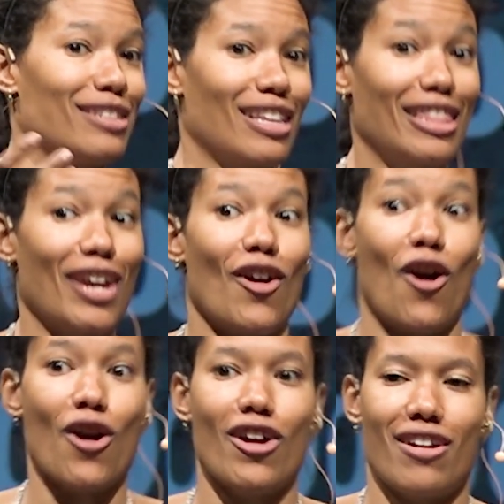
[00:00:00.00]
that they
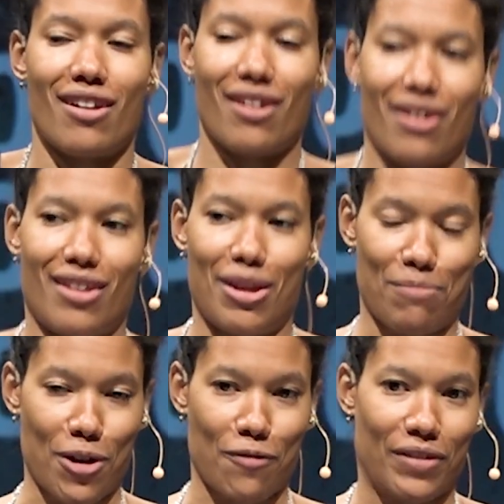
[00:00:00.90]
are
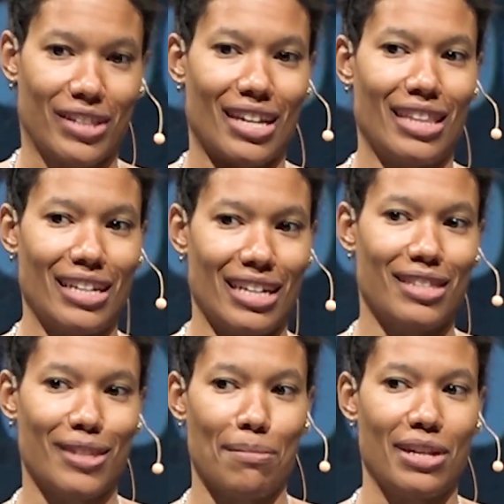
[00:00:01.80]
imperfect and they need
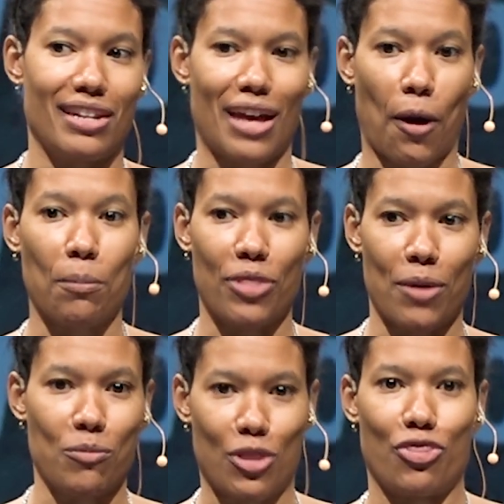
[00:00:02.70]
somebody to help
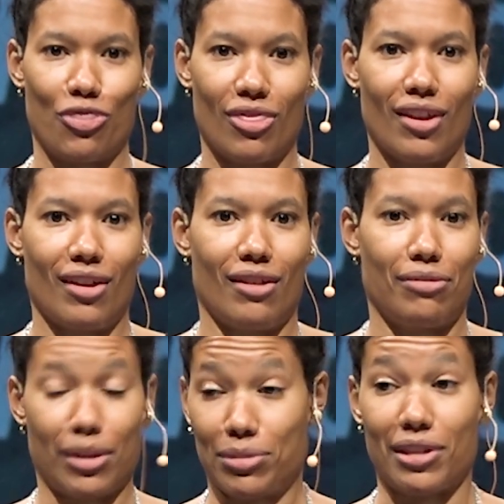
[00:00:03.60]
them with
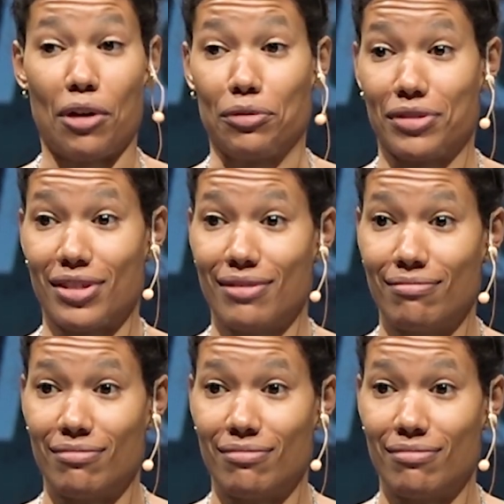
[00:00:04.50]
themselves.